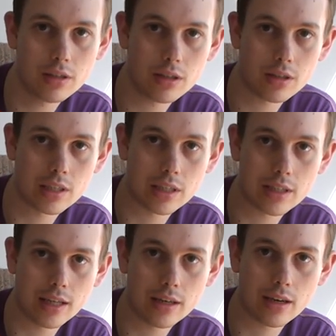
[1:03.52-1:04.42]
just a
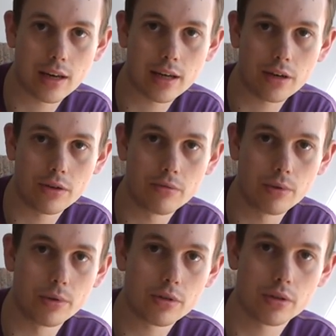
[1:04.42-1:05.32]
standard LEGO
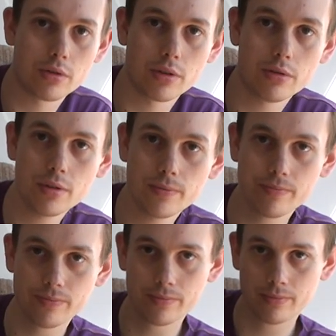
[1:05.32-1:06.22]
remote control,
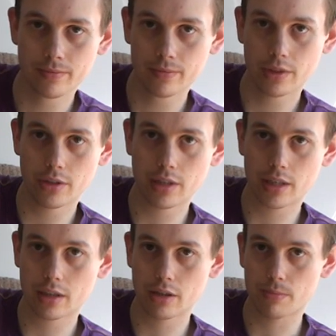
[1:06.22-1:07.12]
you
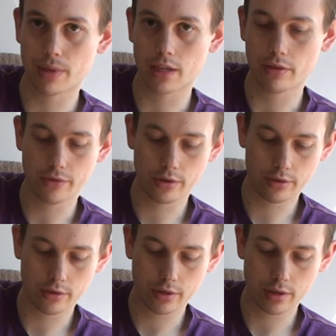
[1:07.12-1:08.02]
can go back and
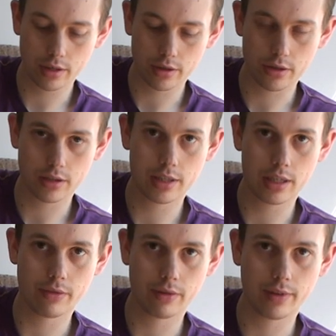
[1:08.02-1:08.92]
forth and turn the
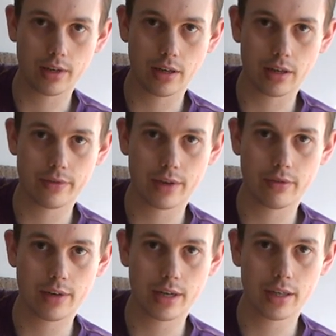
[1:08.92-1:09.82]
steering wheel left and
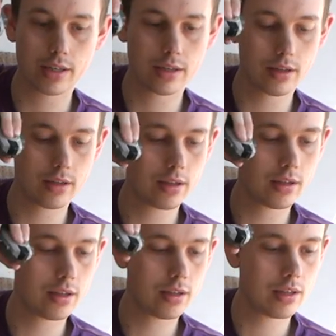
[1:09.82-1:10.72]
right.
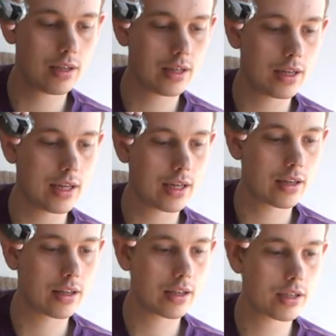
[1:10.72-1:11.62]
And
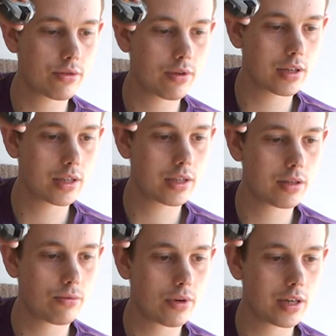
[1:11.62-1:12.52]
this truck
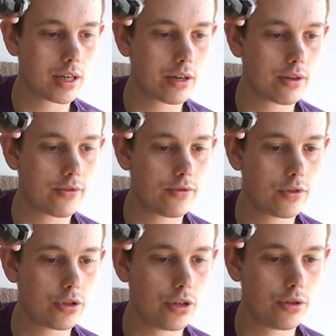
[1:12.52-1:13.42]
is running out of
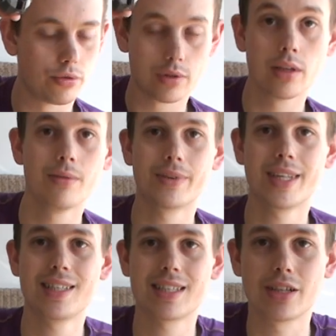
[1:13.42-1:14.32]
juice. But
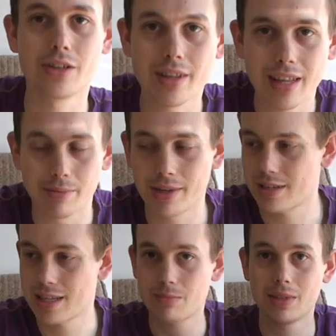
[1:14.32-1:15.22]
this is a good thing, because
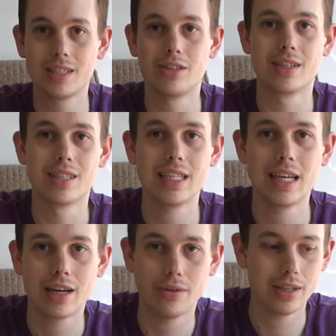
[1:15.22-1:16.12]
that means you can see
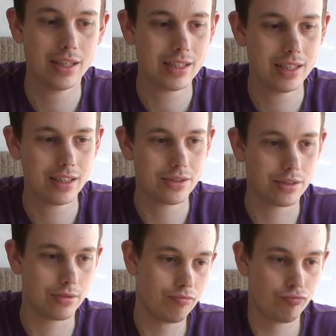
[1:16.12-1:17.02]
how easy
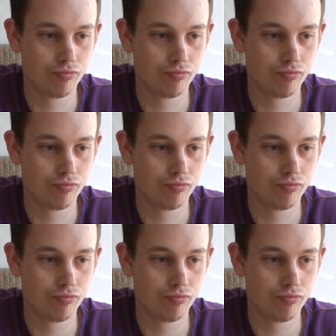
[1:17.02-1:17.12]
or